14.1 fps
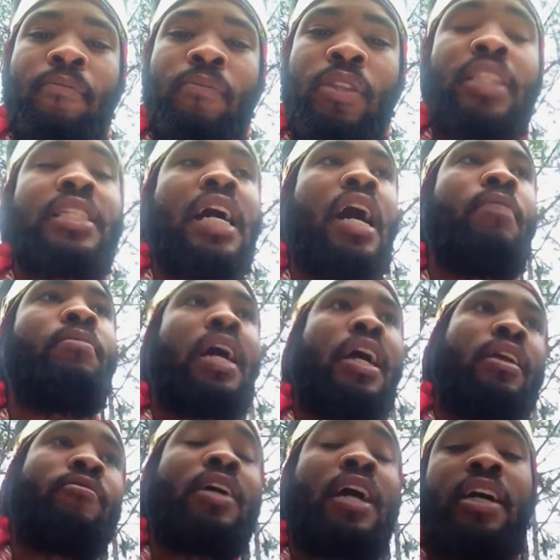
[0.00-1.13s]
The timeline
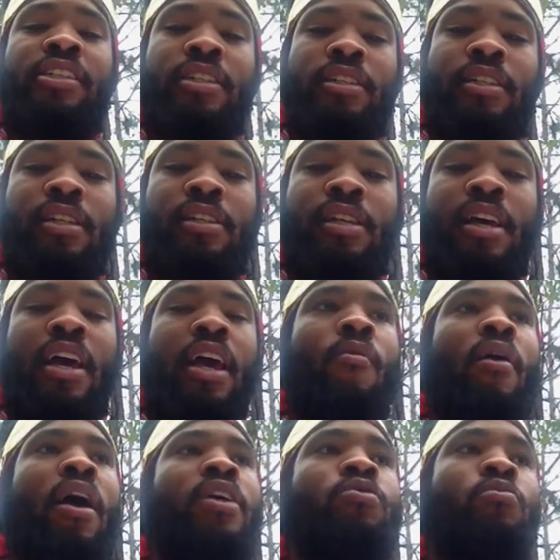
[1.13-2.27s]
of consciousness
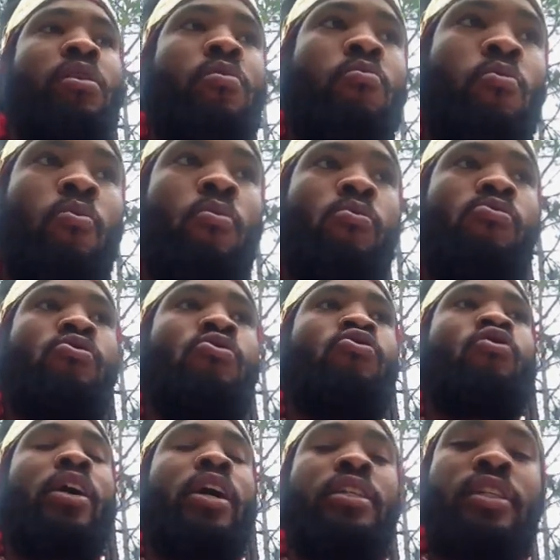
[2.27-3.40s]
as we
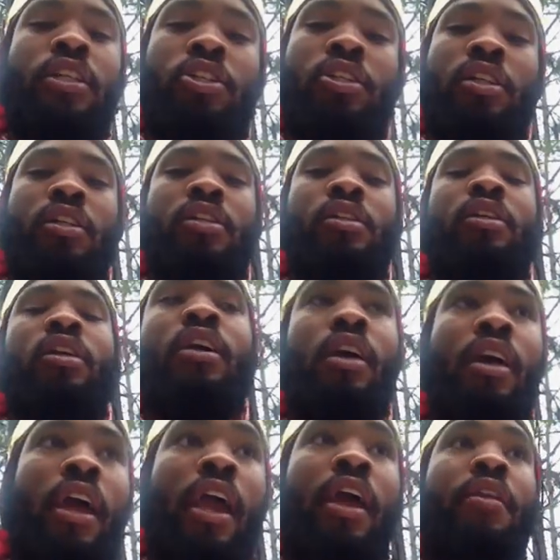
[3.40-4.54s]
transitioned
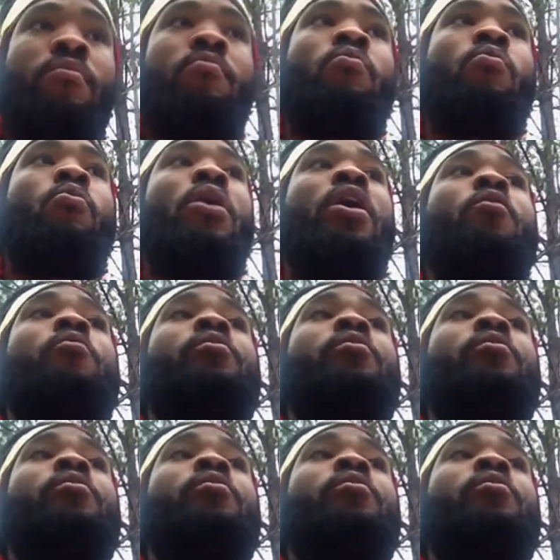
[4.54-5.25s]
and where